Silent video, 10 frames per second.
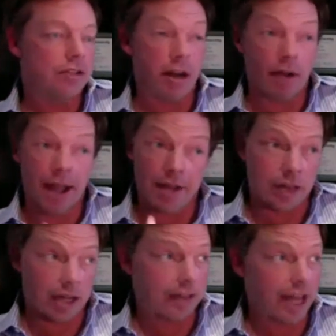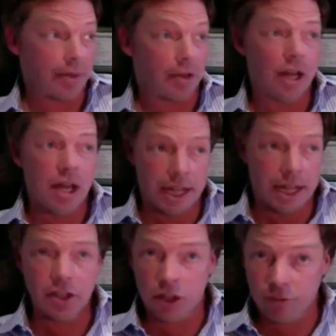so they don't have a lot of capital.
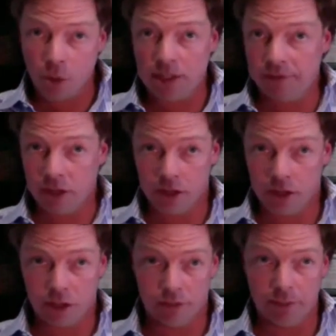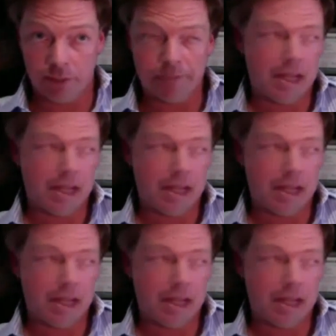That's a good forcing function for people.